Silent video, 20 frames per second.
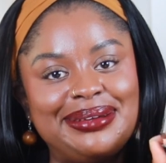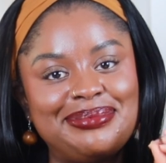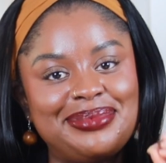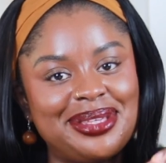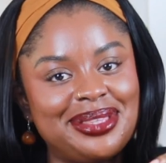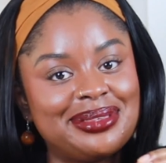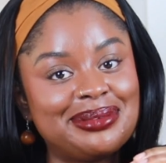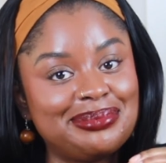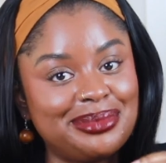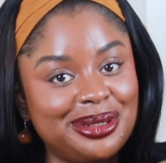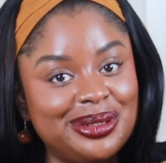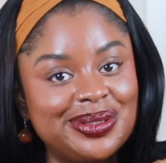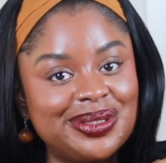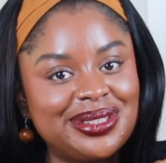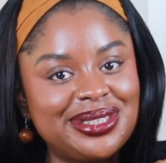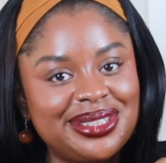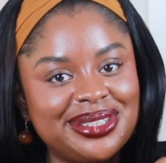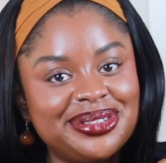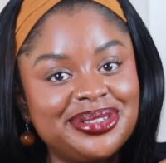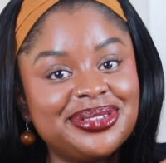am in the mood
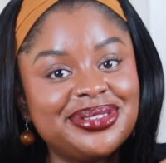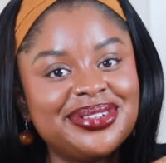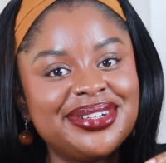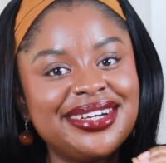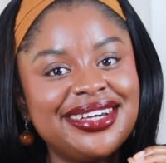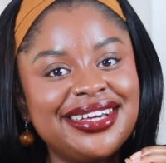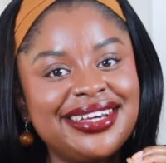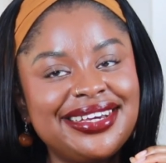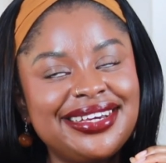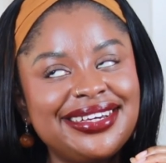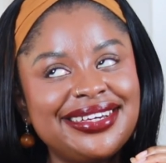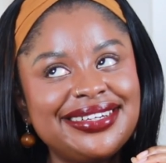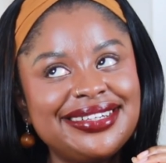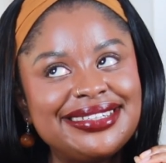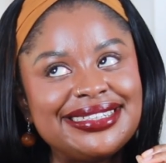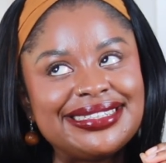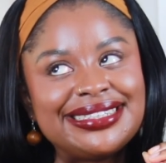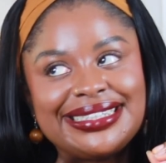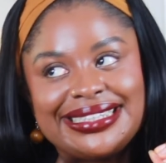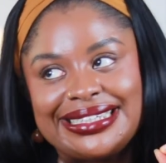to
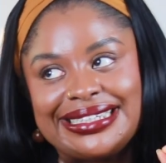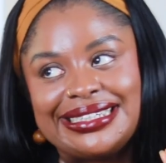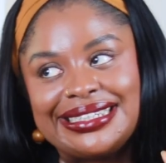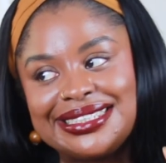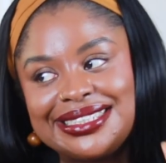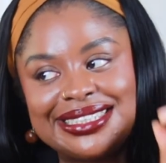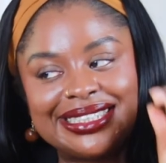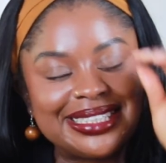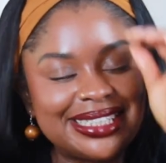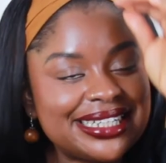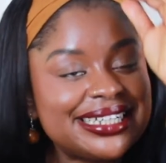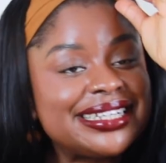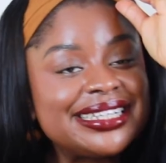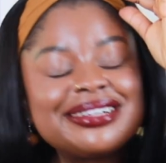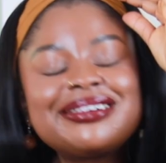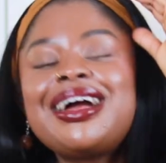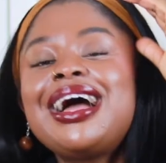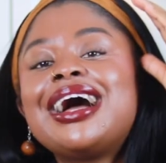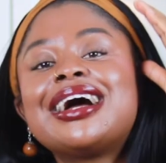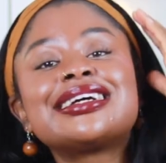to
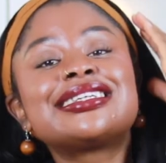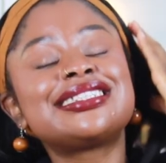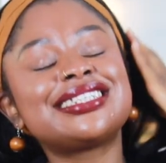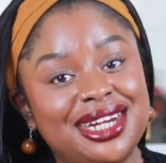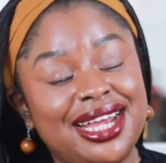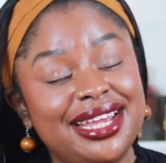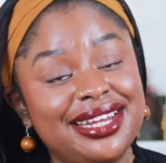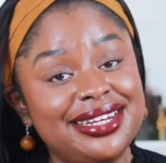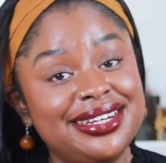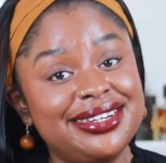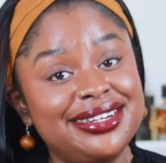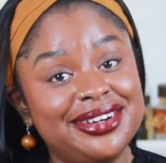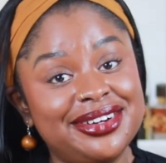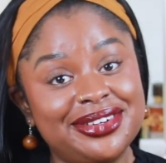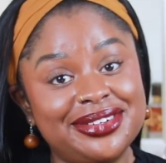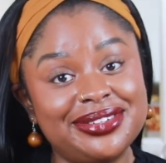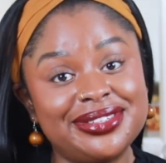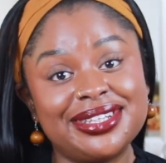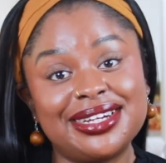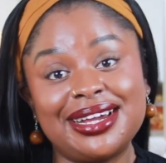interact. And I
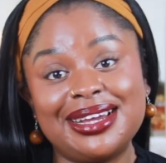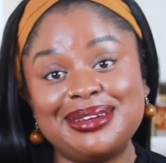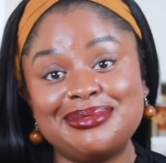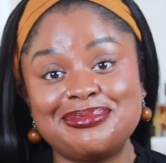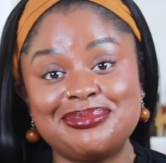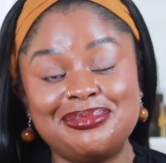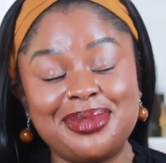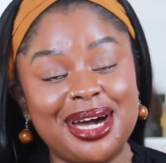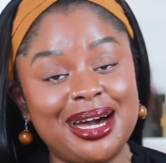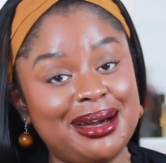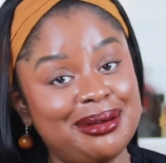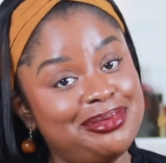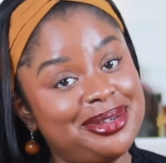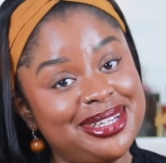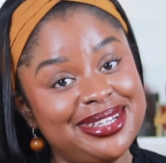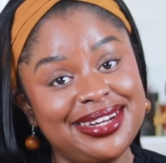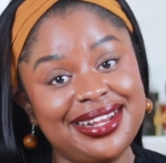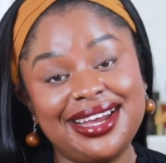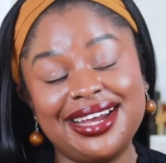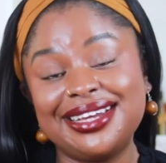know that I'm
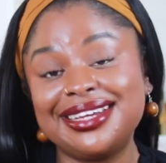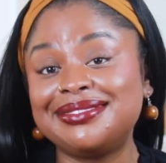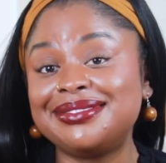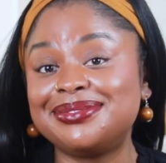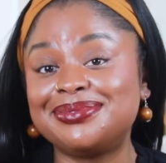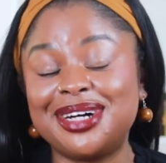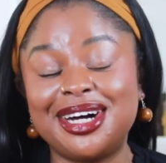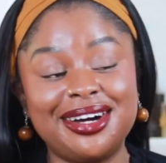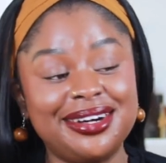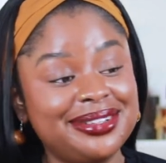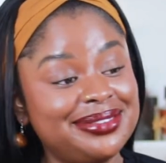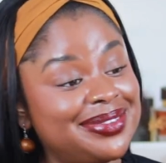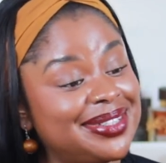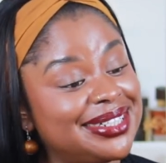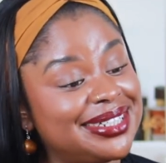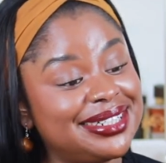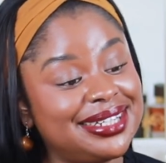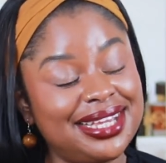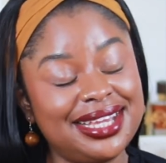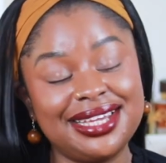popping, I'm on
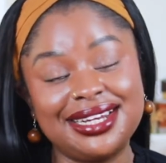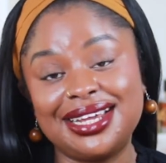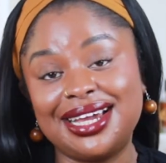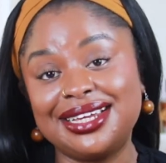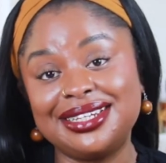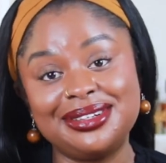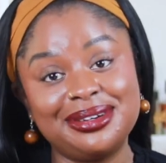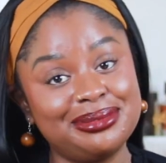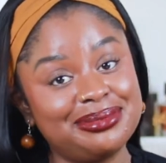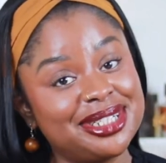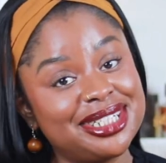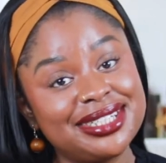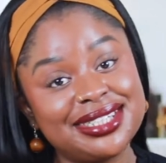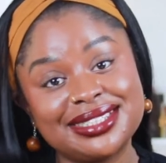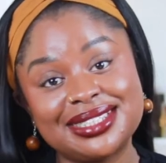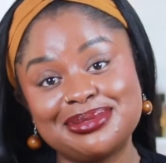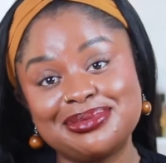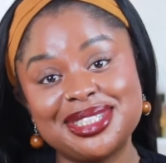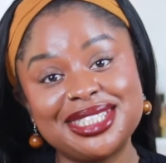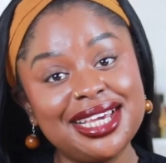one, and I know I'm gonna
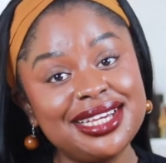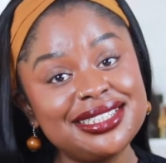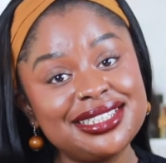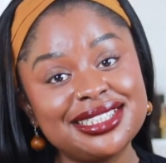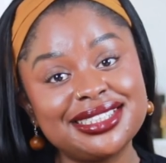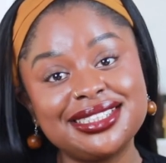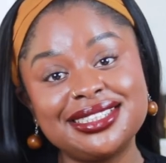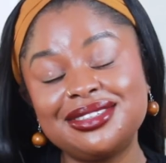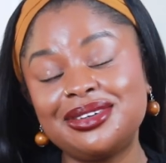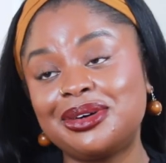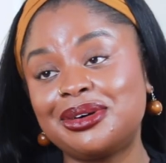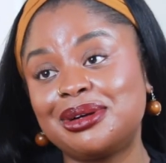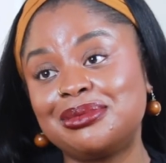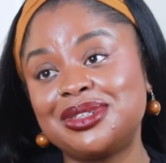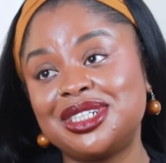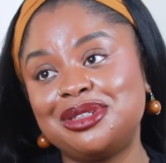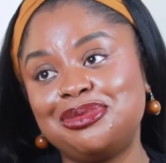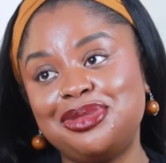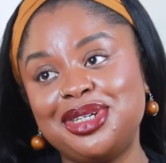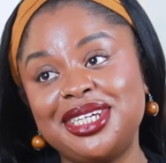get some attention, or I'm
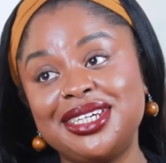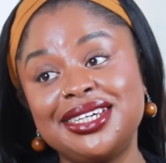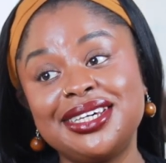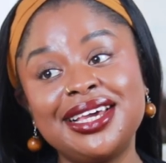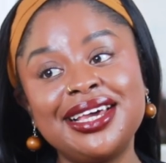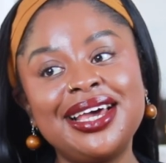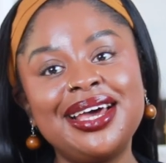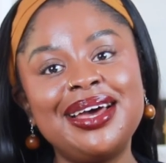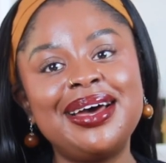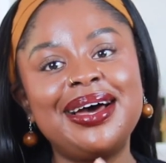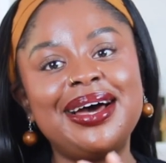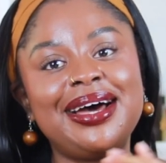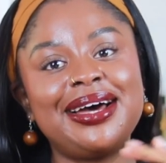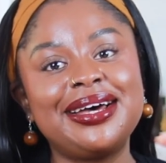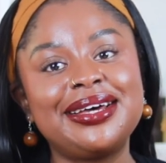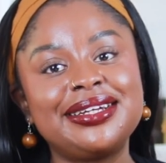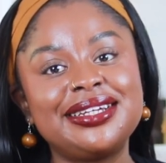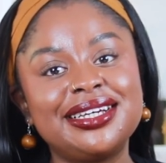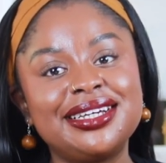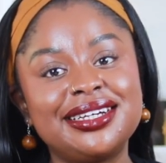gonna be
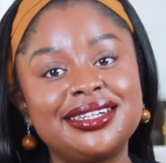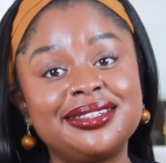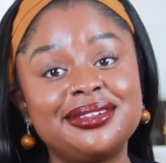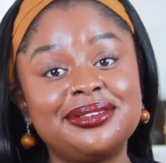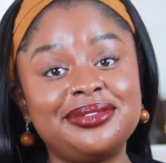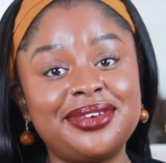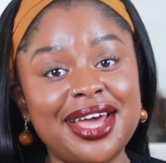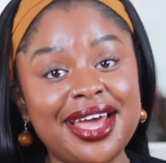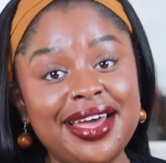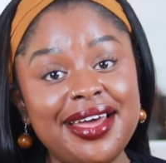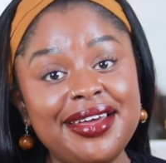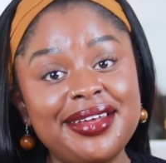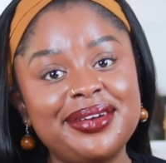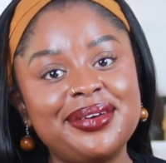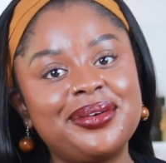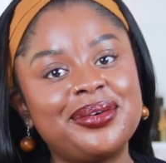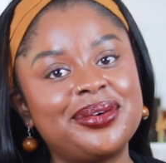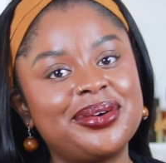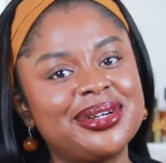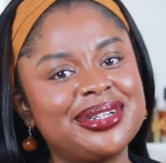at an event,
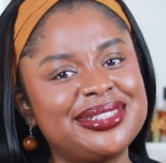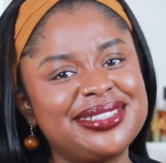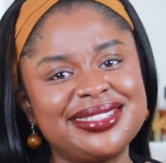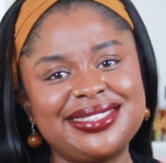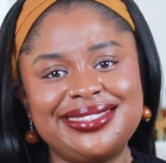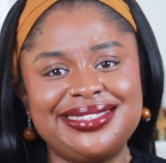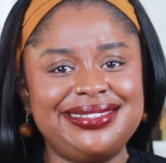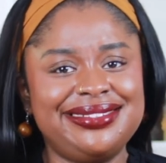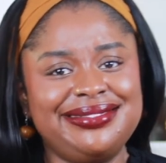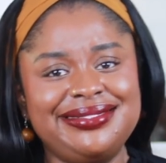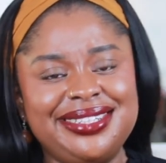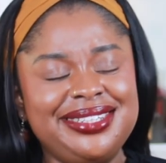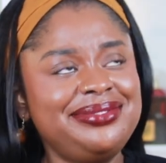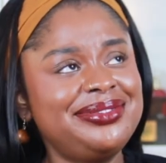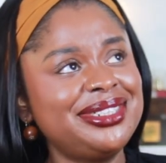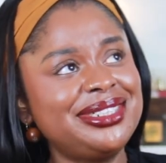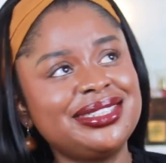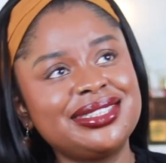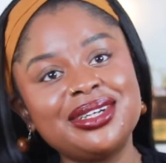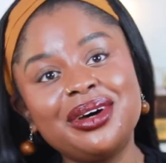or just
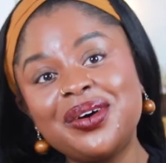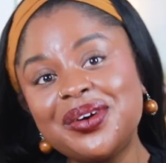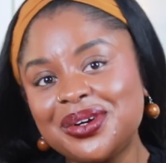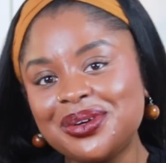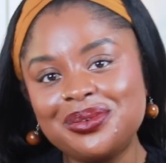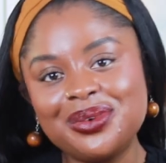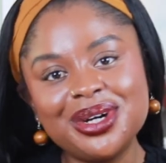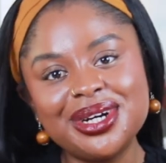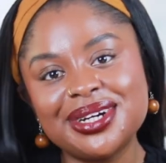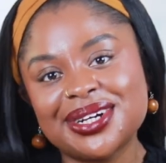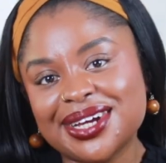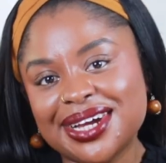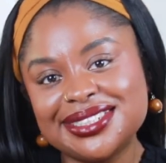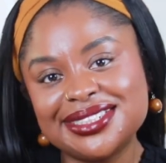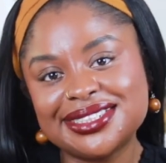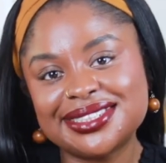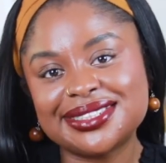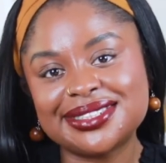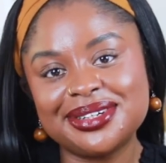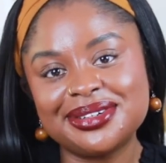even just going to work. I
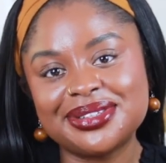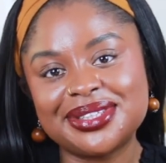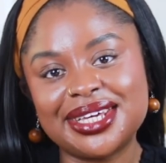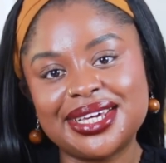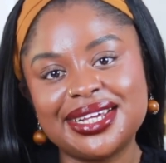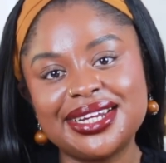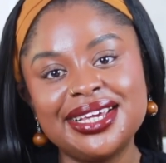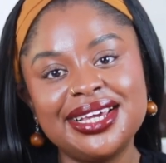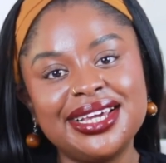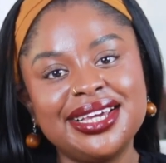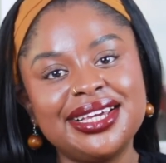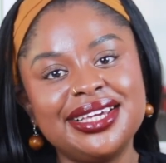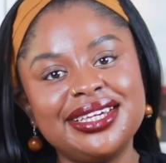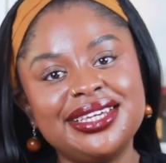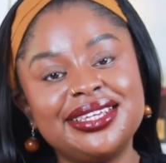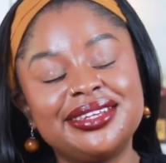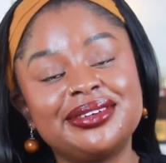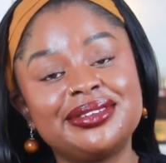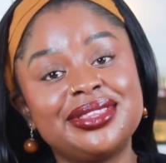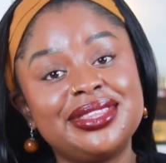just know that,
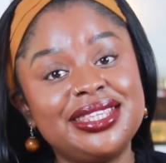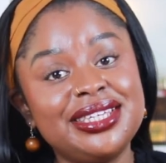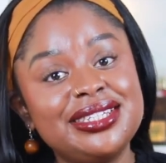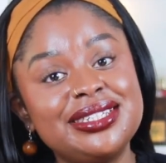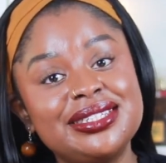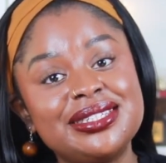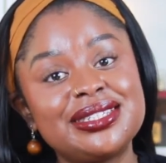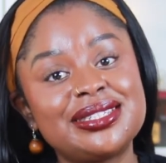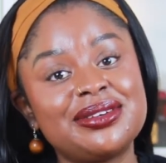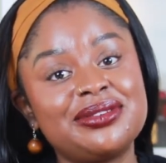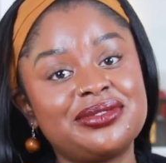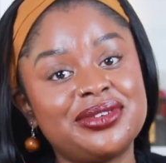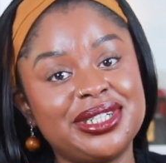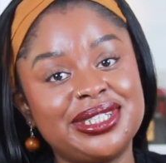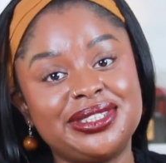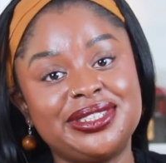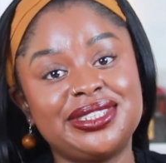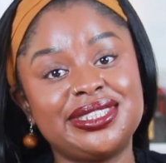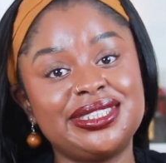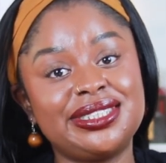you know, these
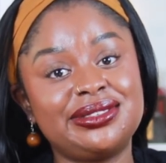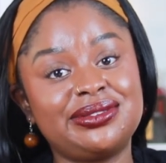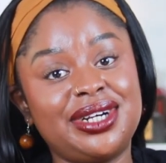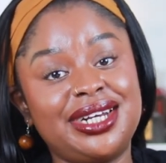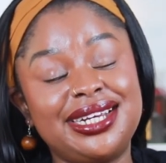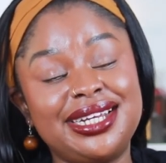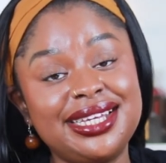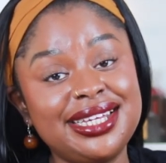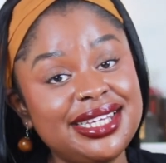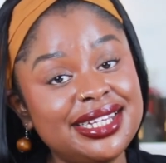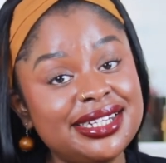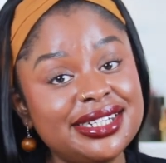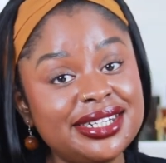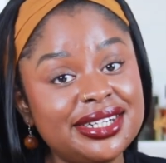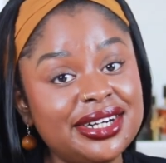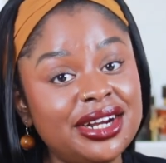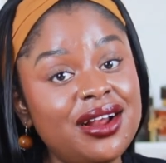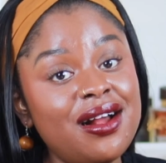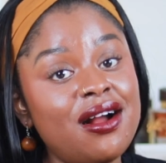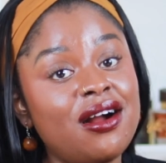fragrances right
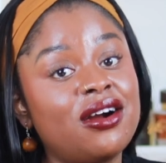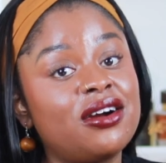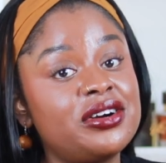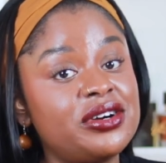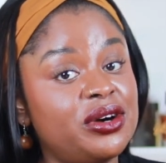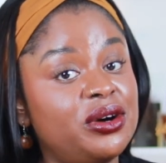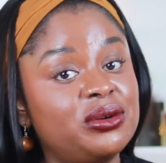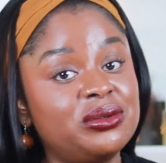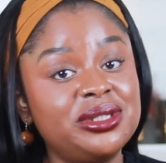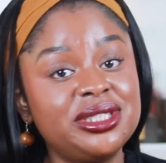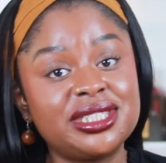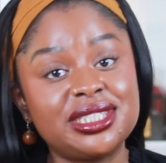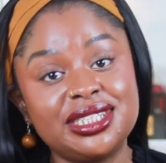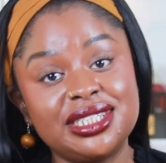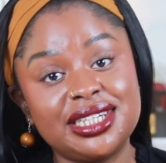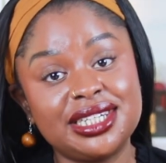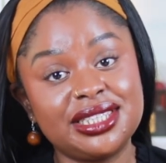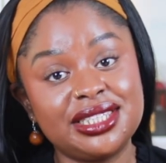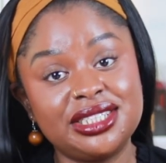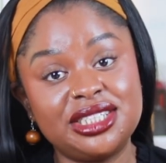here are always
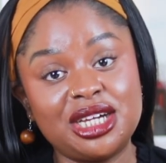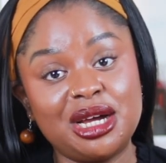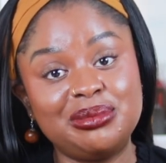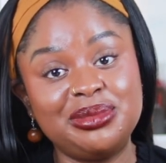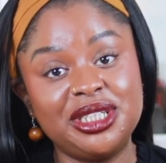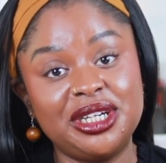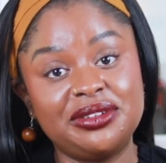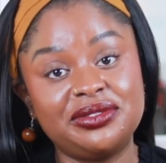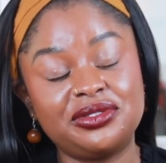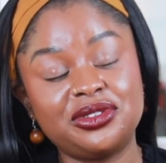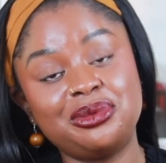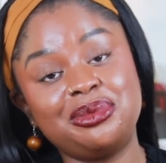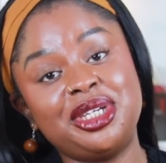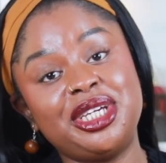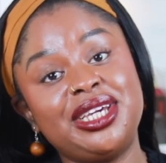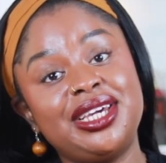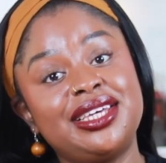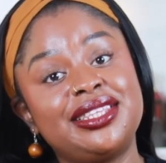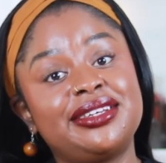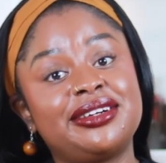gonna get the job done for
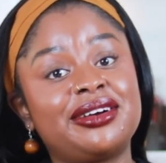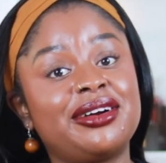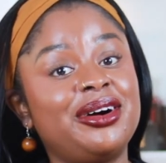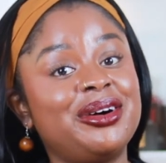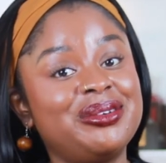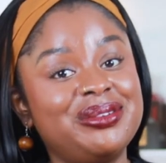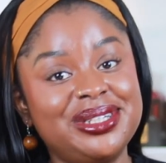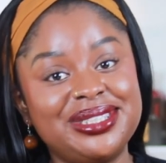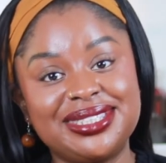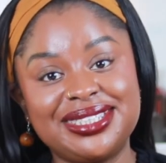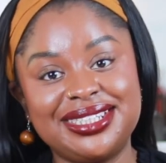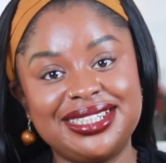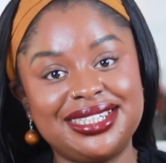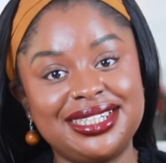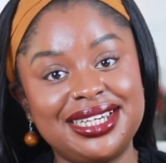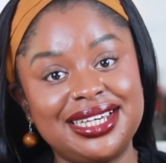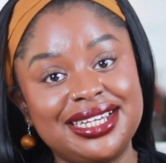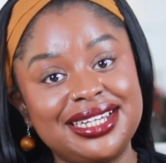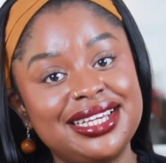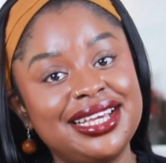me, and they're always gonna
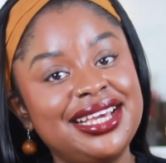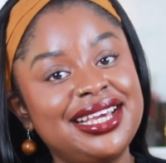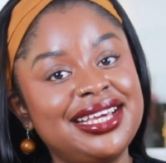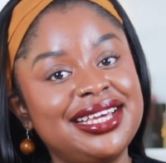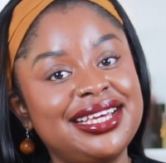get